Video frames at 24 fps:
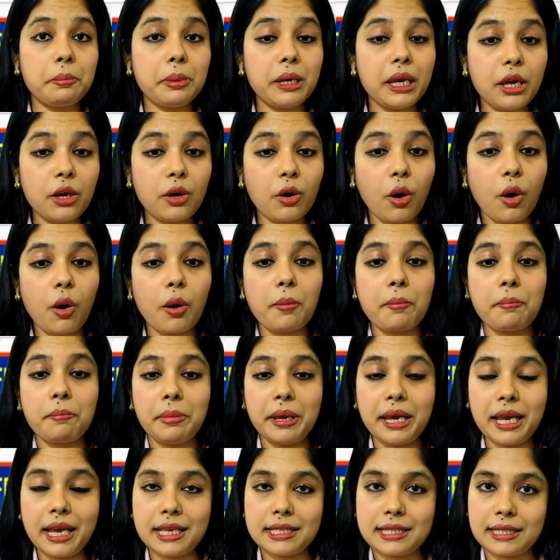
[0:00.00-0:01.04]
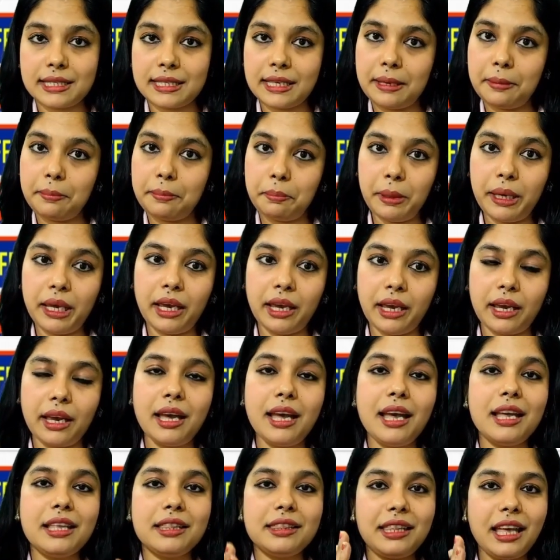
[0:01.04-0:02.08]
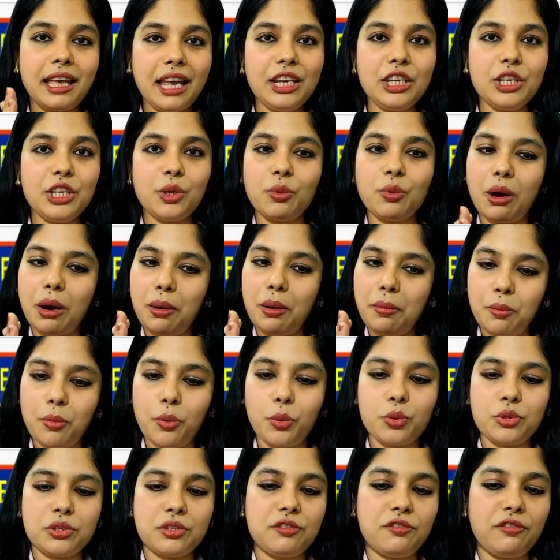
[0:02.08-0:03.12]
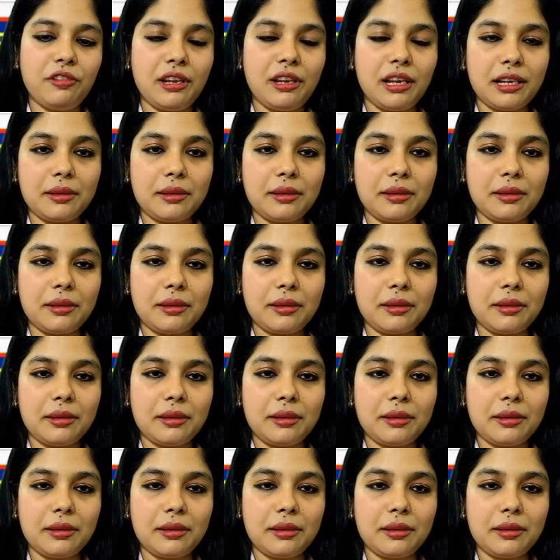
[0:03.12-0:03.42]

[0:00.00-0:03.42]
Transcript: BCom, BSc, BA, then you are most welcome.